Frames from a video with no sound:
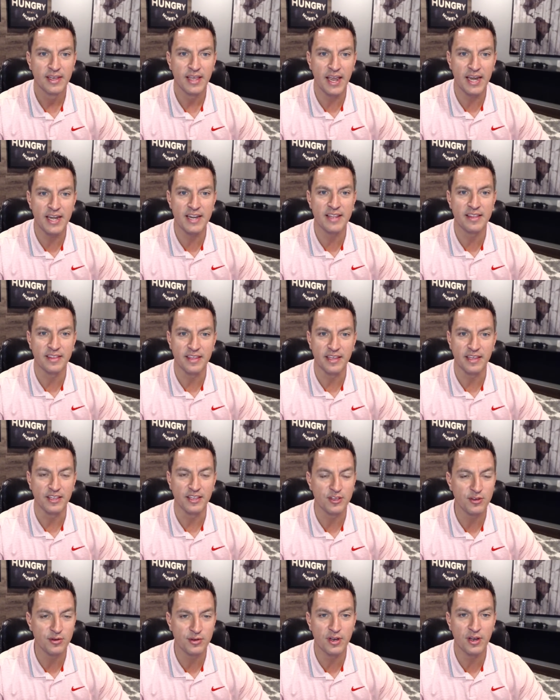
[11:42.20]

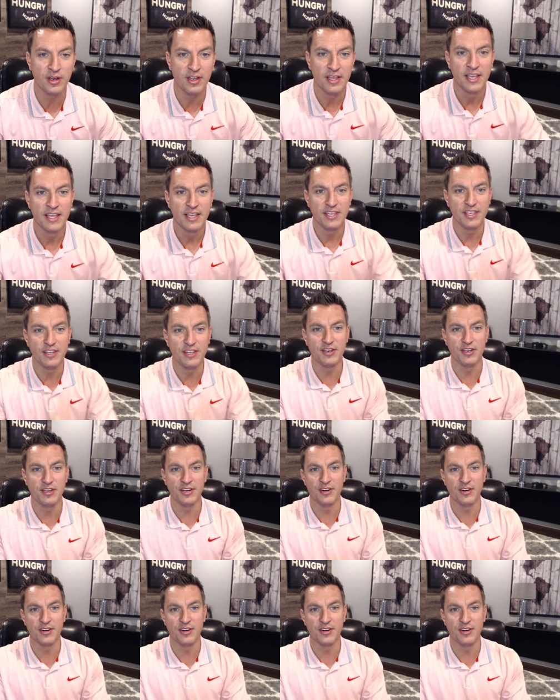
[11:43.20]
anything. You don't you,